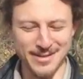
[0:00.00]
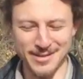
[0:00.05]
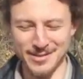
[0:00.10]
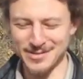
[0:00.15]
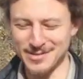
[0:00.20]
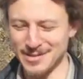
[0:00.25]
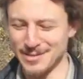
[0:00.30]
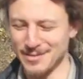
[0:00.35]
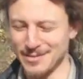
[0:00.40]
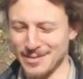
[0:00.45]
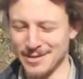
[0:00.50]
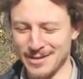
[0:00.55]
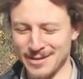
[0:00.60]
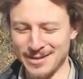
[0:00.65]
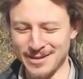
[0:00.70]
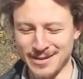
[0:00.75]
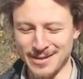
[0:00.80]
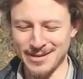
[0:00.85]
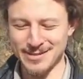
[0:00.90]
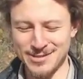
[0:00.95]
because
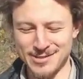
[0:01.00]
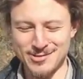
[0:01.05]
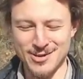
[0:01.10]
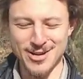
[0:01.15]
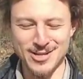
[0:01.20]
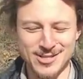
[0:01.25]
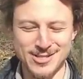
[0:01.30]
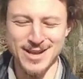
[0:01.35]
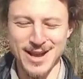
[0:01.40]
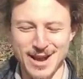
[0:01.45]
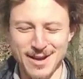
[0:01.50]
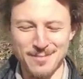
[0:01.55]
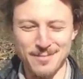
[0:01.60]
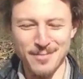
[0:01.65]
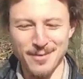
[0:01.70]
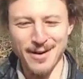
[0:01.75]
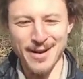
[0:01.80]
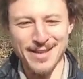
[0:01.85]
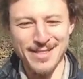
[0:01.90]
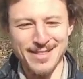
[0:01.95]
it's stretched
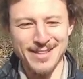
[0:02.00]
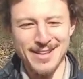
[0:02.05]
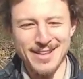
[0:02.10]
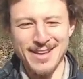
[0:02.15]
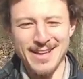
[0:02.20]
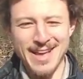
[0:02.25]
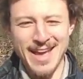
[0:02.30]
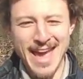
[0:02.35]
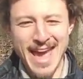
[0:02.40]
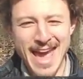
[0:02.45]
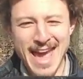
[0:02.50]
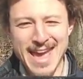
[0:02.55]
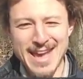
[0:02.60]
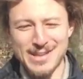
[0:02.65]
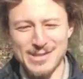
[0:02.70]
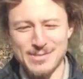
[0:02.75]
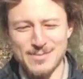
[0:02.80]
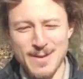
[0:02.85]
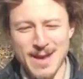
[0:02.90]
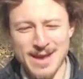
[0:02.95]
out. But
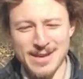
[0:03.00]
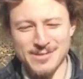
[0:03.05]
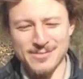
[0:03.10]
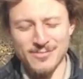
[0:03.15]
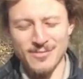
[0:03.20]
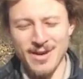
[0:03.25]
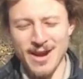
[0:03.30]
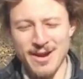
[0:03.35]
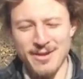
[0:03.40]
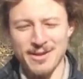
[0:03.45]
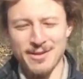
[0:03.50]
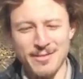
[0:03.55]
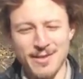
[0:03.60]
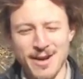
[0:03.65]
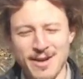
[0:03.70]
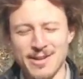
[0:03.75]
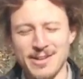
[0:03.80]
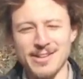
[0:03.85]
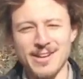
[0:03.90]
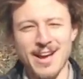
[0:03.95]
Hanes makes very,
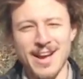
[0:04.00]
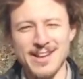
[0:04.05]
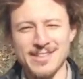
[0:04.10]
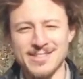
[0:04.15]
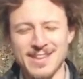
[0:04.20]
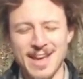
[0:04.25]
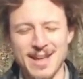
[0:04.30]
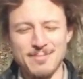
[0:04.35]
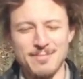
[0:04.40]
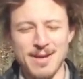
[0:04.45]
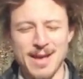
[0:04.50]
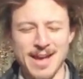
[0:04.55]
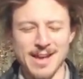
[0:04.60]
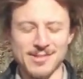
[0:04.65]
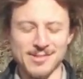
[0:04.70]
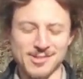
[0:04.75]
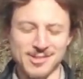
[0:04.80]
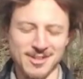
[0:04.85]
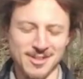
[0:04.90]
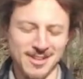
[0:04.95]
very nice
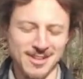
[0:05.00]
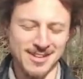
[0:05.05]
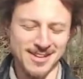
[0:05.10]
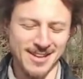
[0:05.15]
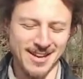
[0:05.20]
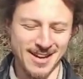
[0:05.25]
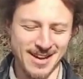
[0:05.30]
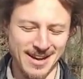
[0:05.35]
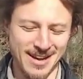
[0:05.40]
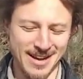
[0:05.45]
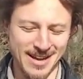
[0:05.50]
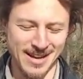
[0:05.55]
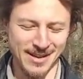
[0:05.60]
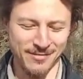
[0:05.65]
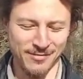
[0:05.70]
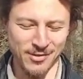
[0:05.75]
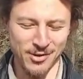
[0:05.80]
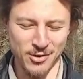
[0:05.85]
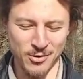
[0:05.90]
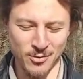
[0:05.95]
headbands.
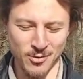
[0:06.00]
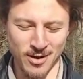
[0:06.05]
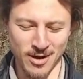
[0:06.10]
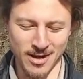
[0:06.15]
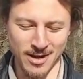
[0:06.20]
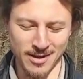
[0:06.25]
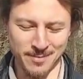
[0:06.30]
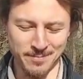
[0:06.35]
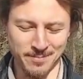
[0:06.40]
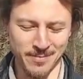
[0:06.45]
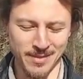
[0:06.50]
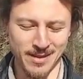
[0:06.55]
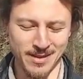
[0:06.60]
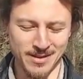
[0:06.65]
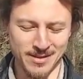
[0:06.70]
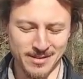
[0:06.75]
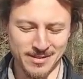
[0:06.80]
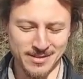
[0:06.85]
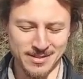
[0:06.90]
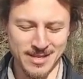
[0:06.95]
If you
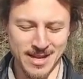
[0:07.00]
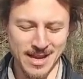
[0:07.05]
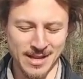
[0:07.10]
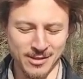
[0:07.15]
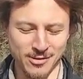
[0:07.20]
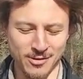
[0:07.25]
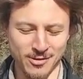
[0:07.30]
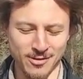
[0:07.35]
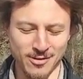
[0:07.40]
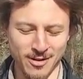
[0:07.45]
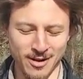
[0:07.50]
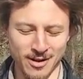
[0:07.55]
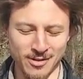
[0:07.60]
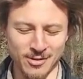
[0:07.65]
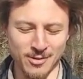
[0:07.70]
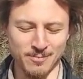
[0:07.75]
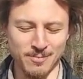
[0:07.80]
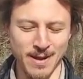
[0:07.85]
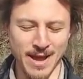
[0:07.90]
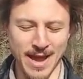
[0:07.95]
take their
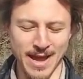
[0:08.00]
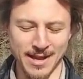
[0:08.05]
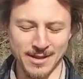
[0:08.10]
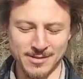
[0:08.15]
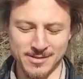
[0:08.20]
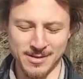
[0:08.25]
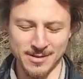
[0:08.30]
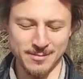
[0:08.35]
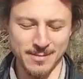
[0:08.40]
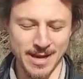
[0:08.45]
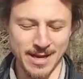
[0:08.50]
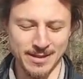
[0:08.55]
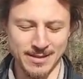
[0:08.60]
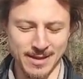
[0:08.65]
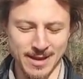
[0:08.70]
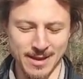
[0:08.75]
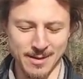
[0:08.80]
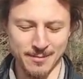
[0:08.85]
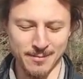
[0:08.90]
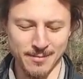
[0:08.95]
underpants and make
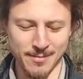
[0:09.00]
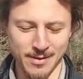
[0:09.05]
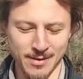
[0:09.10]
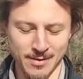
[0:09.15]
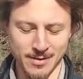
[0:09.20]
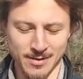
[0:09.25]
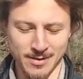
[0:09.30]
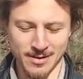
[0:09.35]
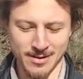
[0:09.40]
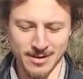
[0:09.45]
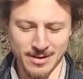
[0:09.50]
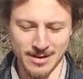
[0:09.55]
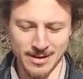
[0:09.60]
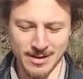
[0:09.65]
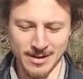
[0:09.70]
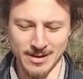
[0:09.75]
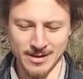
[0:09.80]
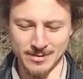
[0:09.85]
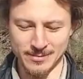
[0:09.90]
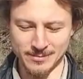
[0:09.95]
them
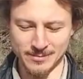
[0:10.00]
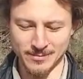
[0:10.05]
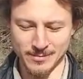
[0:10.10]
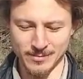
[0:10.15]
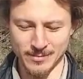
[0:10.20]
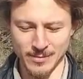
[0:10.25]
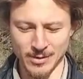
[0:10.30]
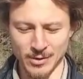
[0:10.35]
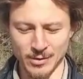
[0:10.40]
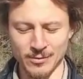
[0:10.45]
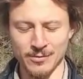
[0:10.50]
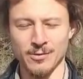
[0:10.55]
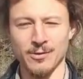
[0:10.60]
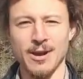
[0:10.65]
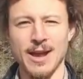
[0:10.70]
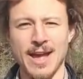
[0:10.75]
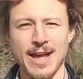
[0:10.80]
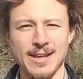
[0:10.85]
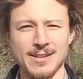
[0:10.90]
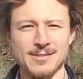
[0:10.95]
over
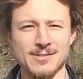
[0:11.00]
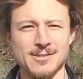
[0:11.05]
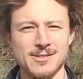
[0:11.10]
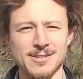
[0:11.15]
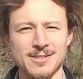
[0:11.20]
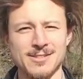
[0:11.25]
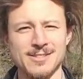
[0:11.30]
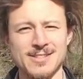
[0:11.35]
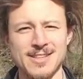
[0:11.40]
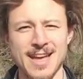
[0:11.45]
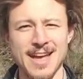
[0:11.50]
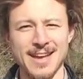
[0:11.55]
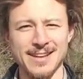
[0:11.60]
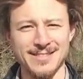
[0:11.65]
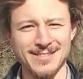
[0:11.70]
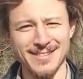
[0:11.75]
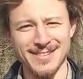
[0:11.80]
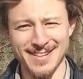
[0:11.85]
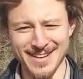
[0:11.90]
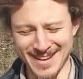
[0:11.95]
heads
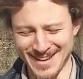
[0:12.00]
instead.